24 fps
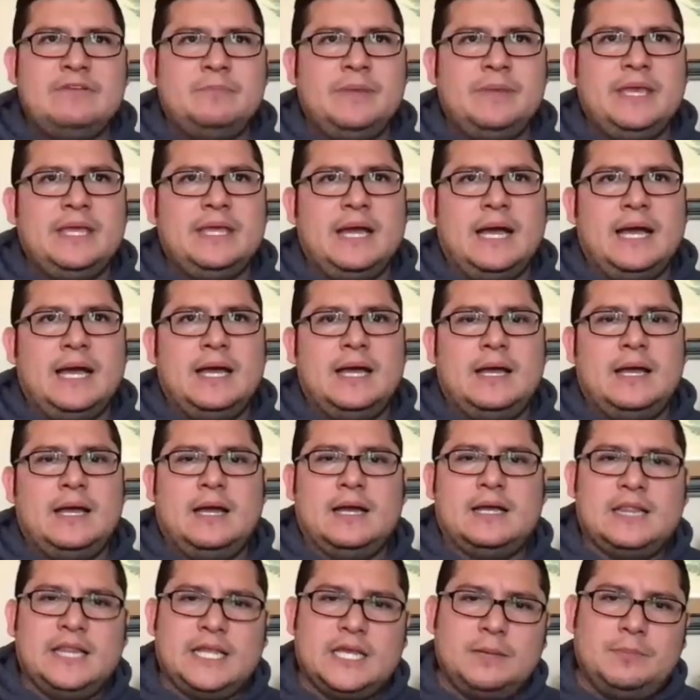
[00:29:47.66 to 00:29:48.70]
be a
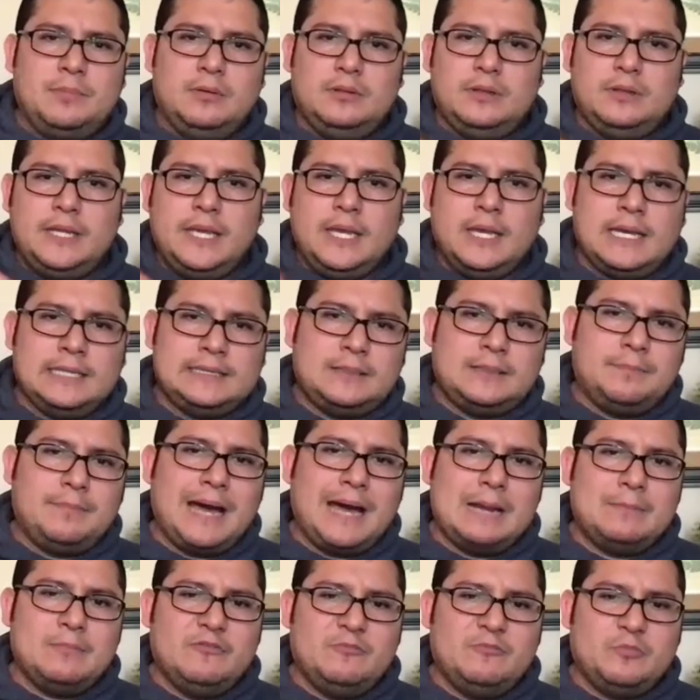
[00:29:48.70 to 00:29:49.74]
clickable link at the
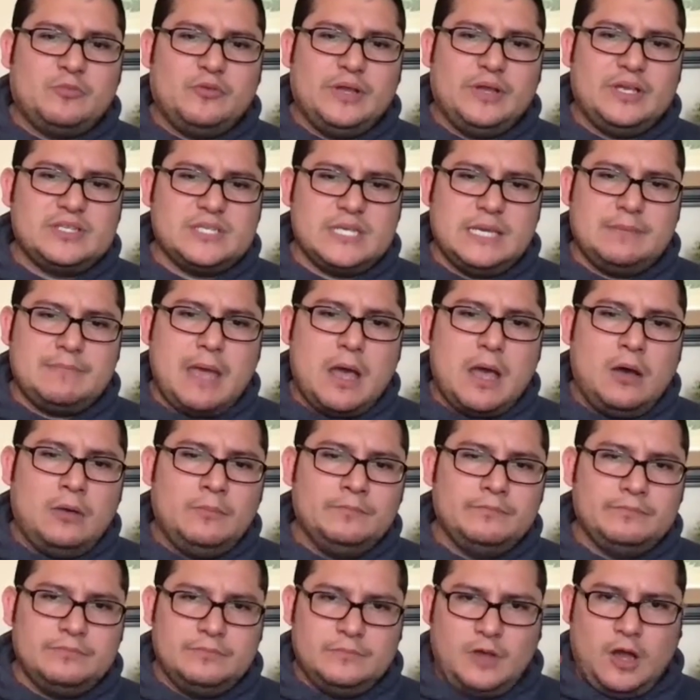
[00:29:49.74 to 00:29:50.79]
bottom of the channel
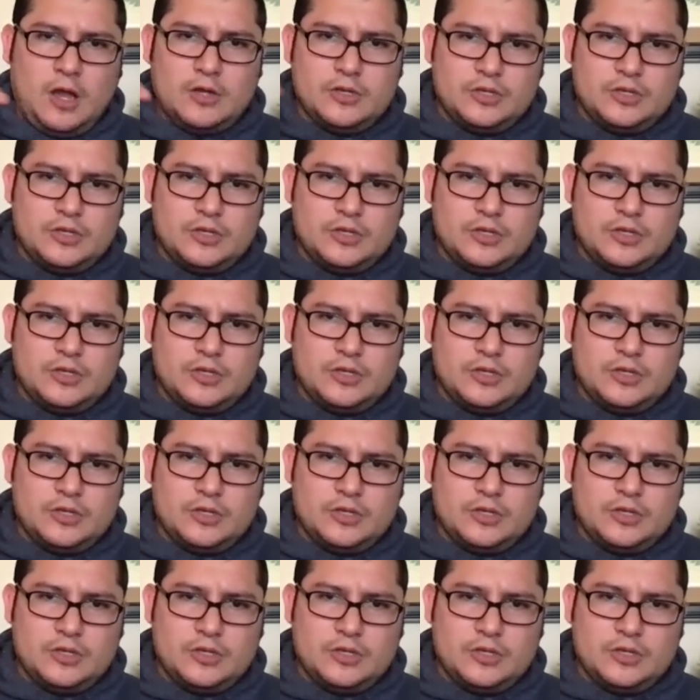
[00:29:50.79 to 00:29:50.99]
on